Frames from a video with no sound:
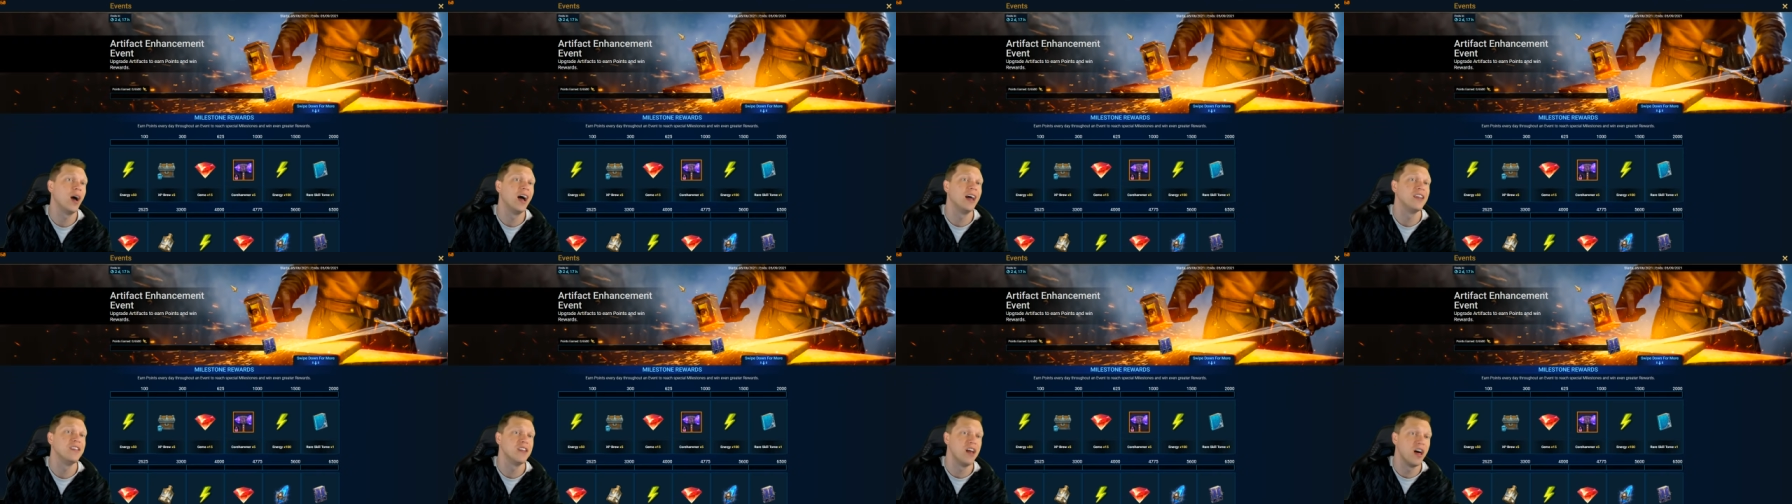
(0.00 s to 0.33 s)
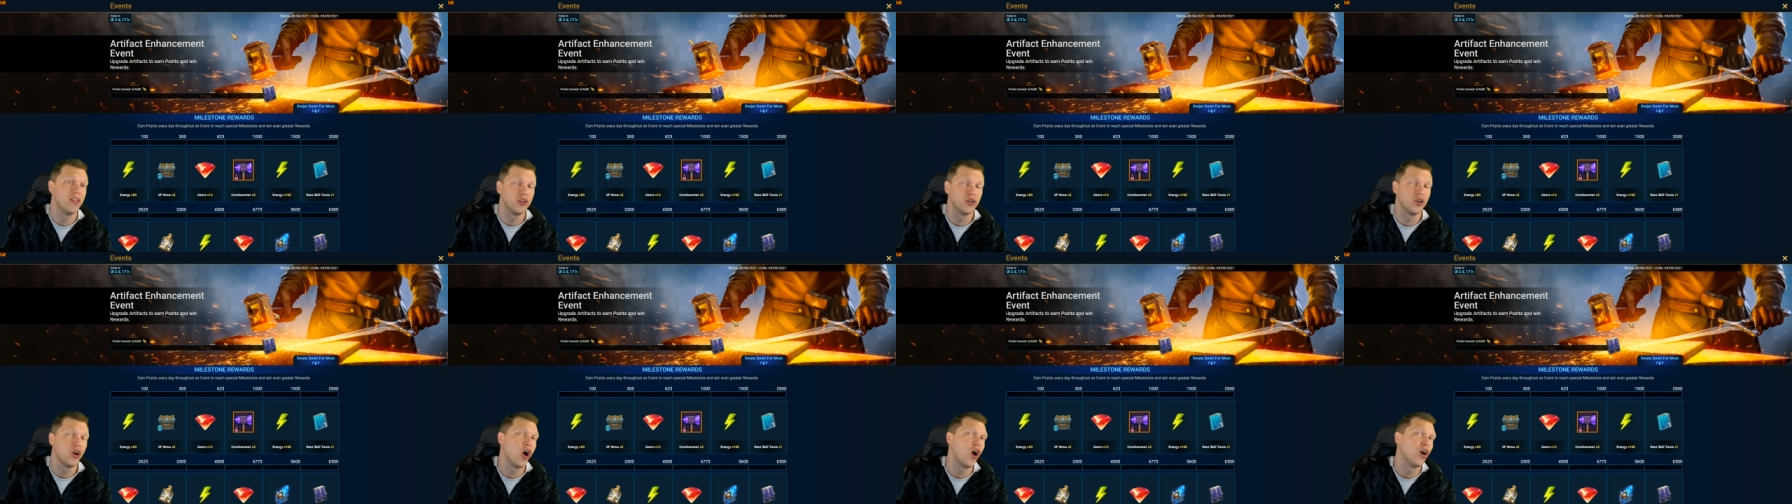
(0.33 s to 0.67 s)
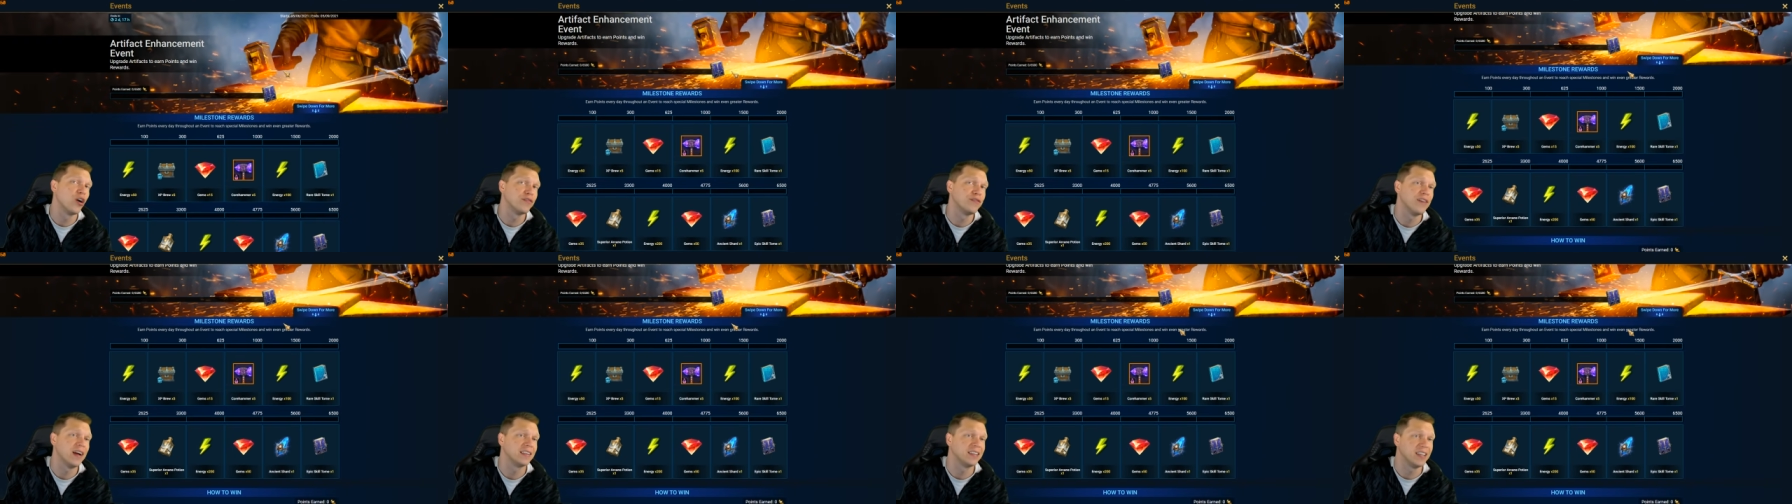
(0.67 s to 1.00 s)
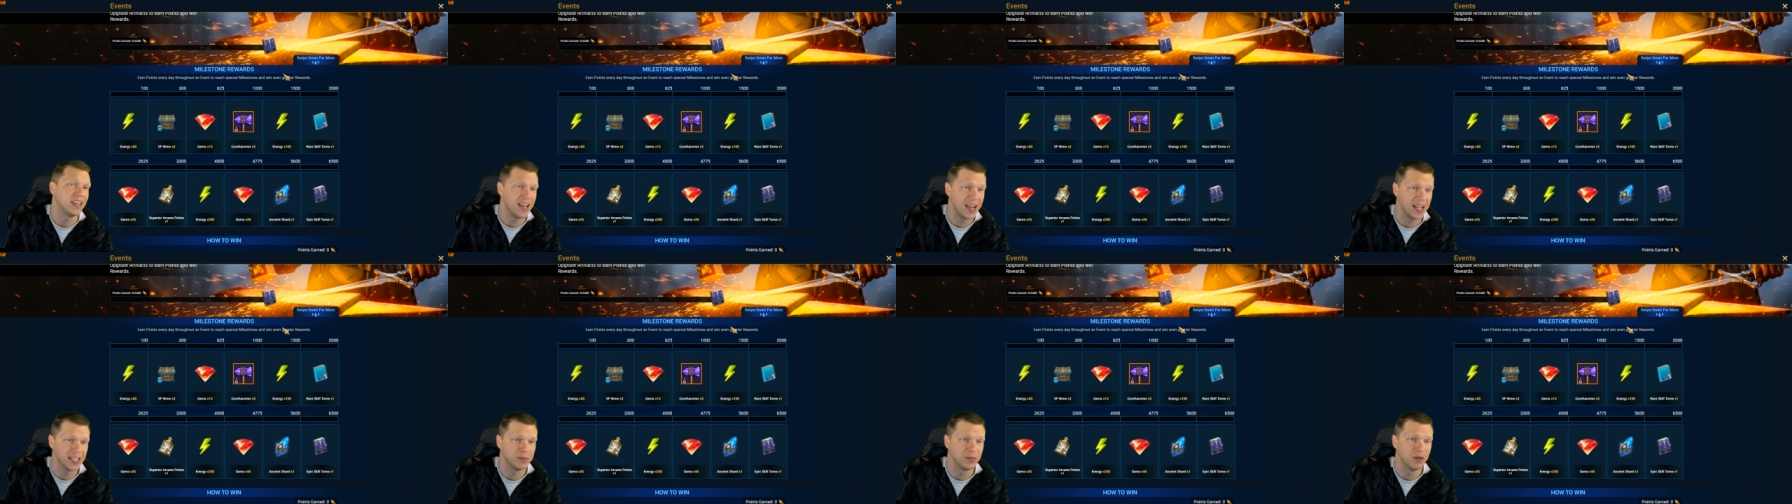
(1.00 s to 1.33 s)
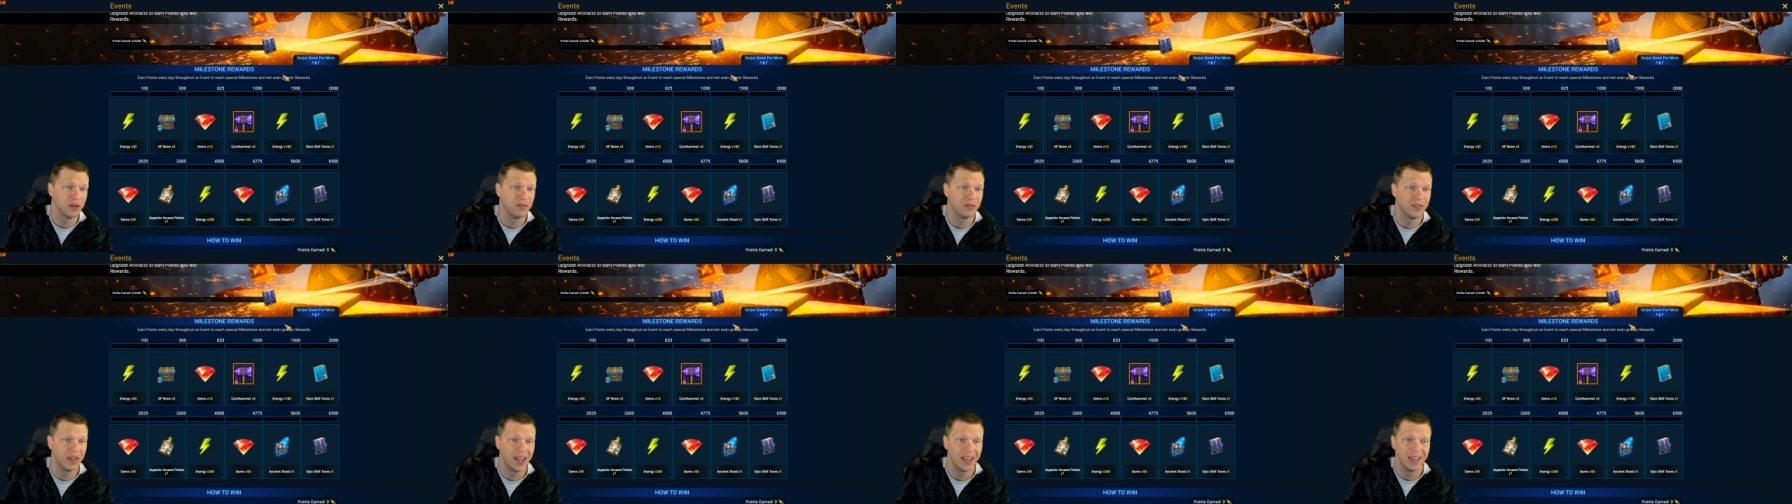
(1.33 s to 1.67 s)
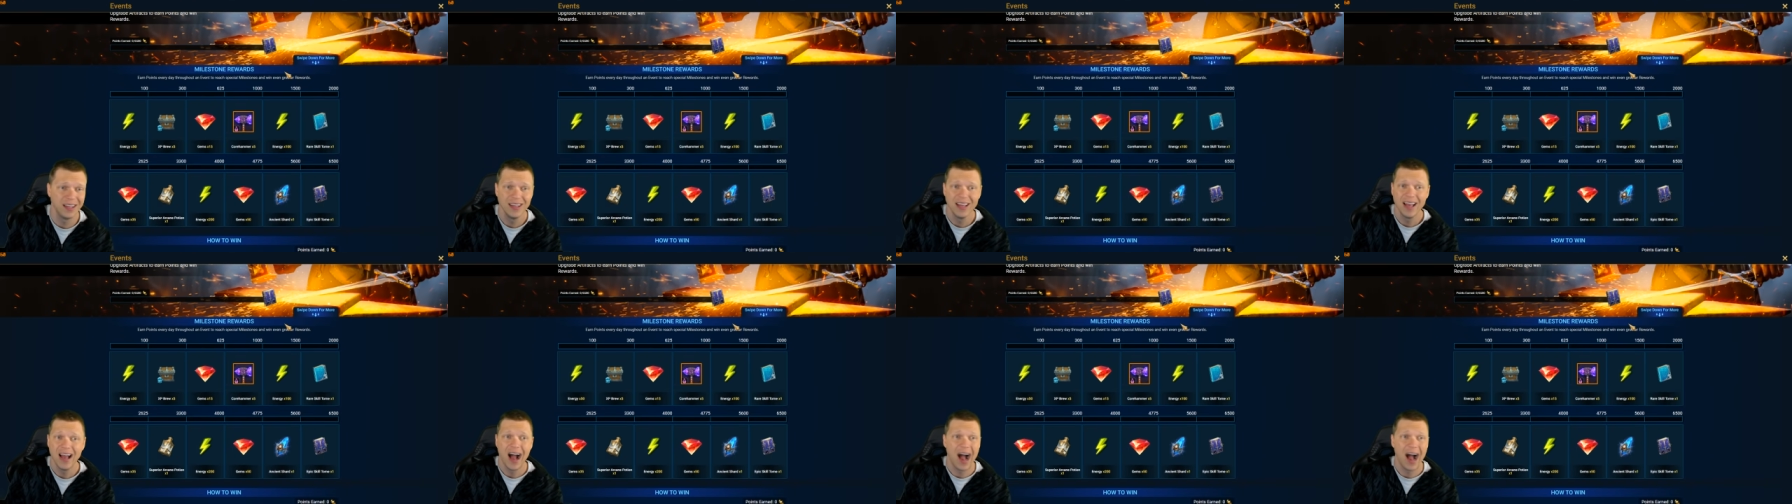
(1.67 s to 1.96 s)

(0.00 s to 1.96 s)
another artifact enhancement event